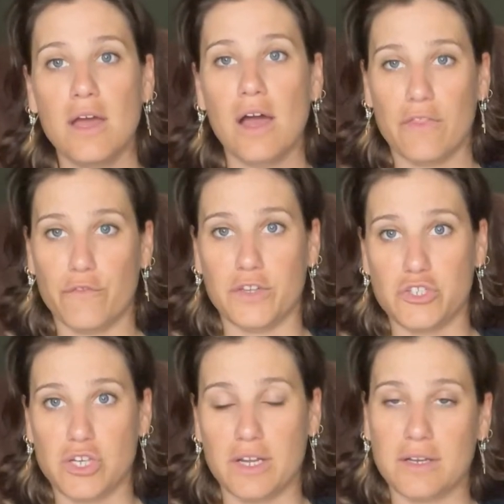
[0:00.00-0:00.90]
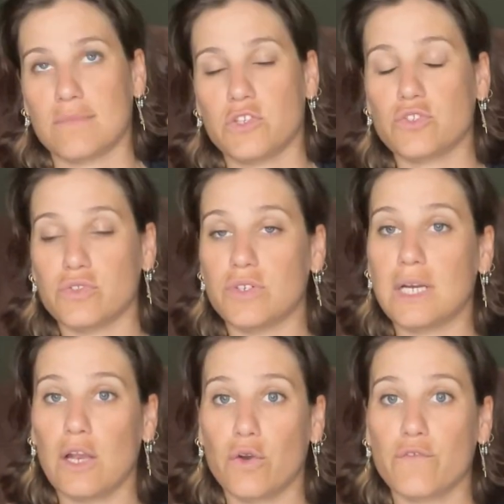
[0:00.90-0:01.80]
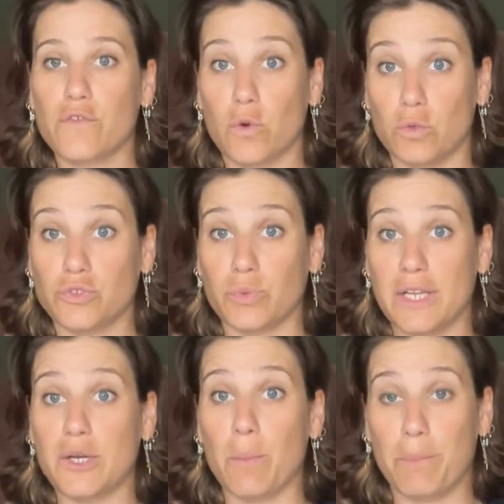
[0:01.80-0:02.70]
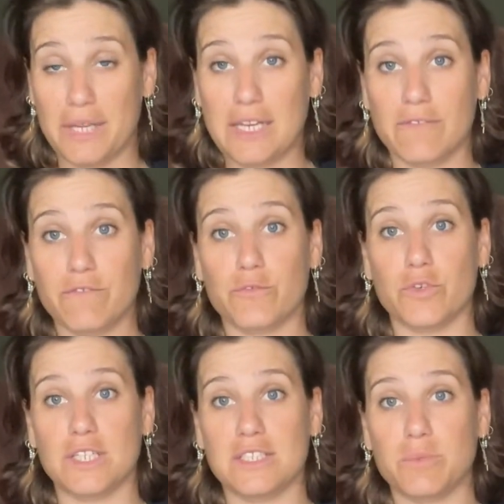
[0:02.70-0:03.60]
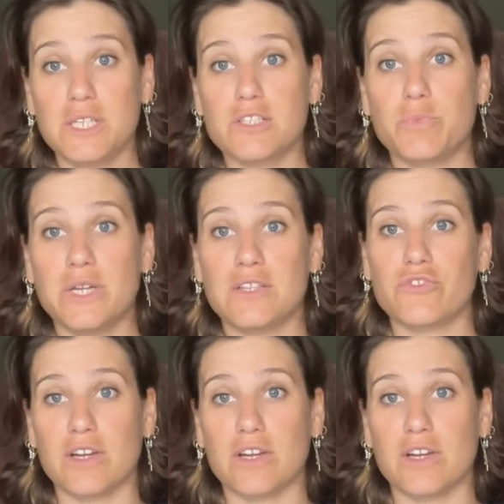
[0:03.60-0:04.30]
at the finish line. So there are a lot of girls really competing for the intermediate sprint,